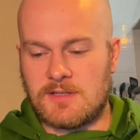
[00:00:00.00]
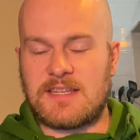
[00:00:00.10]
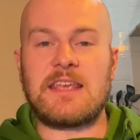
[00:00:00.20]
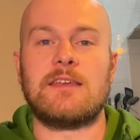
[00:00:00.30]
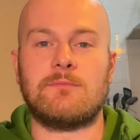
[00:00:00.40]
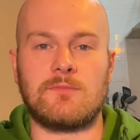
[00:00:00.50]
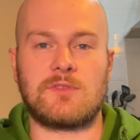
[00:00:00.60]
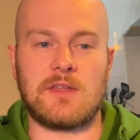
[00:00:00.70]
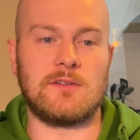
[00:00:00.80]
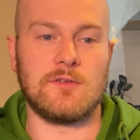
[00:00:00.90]
team
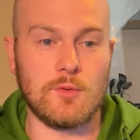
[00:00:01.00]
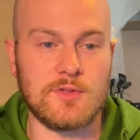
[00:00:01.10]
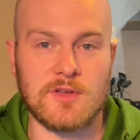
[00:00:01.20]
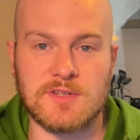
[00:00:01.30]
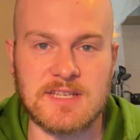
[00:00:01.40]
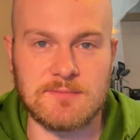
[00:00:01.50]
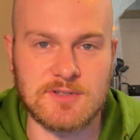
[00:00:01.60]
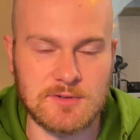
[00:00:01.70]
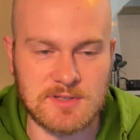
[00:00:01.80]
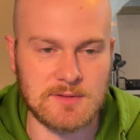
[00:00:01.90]
than all the other teams
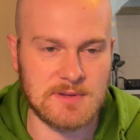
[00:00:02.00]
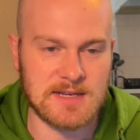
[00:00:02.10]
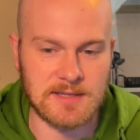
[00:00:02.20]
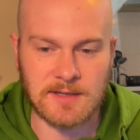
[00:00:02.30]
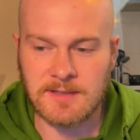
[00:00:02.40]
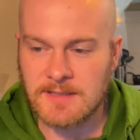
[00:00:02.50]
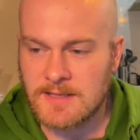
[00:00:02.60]
do to the media.